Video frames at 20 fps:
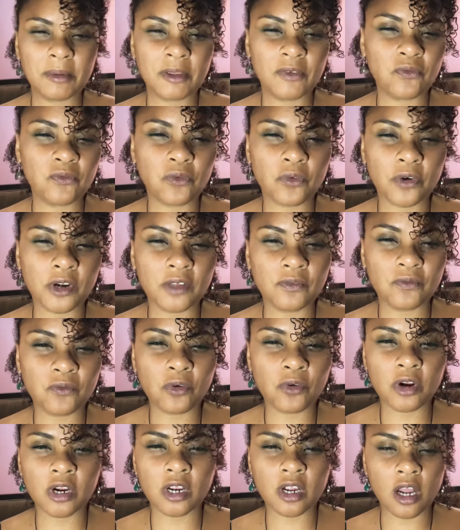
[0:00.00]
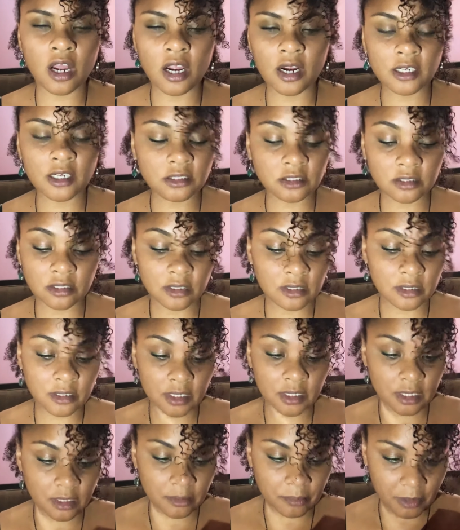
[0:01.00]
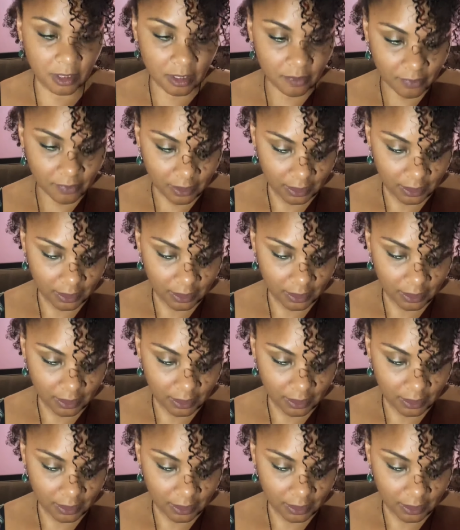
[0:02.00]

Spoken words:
44 cards, or it could be even